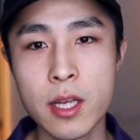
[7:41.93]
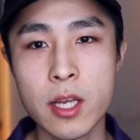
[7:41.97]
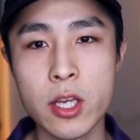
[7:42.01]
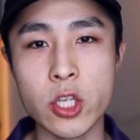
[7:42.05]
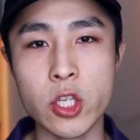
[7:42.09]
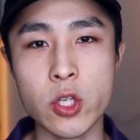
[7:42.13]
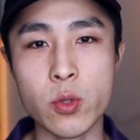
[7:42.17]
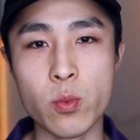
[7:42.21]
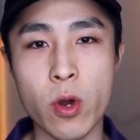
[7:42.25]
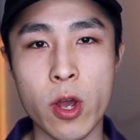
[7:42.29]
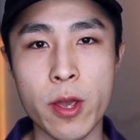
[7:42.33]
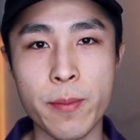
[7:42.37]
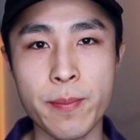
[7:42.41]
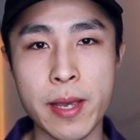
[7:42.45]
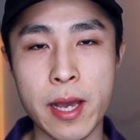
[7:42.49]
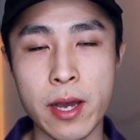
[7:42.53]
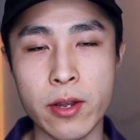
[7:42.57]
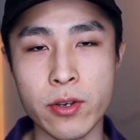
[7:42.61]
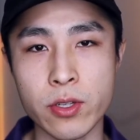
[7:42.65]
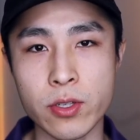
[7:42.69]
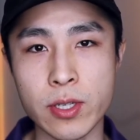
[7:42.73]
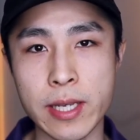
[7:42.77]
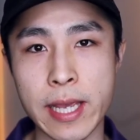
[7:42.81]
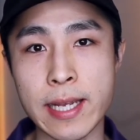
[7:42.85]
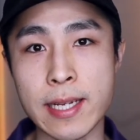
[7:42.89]
you won't be
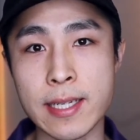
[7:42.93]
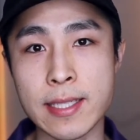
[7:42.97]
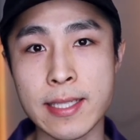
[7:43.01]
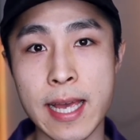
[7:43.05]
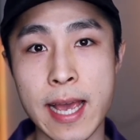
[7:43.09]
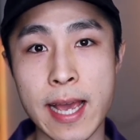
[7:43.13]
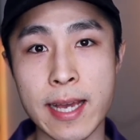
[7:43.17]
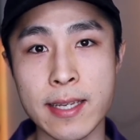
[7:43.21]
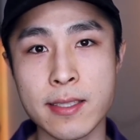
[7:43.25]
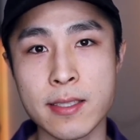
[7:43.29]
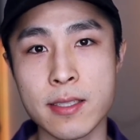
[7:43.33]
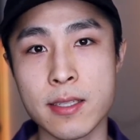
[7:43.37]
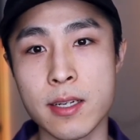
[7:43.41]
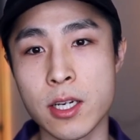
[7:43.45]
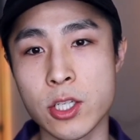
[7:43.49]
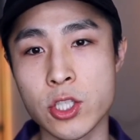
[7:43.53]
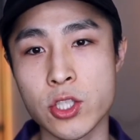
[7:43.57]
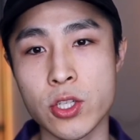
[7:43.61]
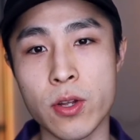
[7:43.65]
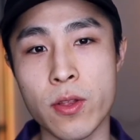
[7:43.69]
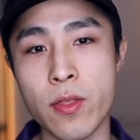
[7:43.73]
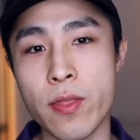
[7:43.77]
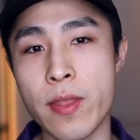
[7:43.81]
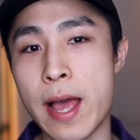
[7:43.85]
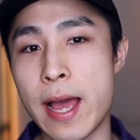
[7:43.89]
able to get a tax
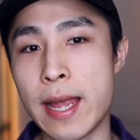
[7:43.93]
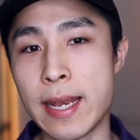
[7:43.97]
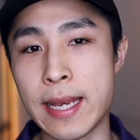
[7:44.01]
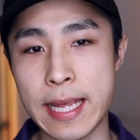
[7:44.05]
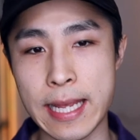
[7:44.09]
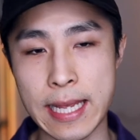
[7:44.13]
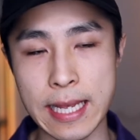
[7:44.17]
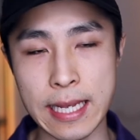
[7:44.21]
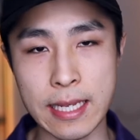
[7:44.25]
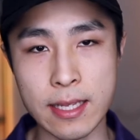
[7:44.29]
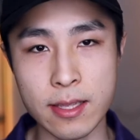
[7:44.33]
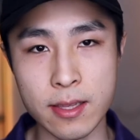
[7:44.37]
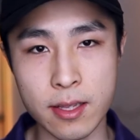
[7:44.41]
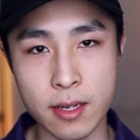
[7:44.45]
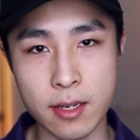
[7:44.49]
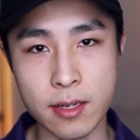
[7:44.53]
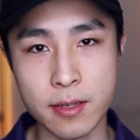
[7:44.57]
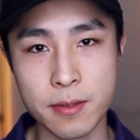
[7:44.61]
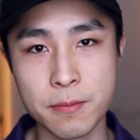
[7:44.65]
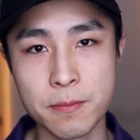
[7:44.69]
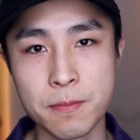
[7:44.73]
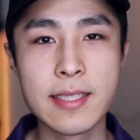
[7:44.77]
deduction on that either.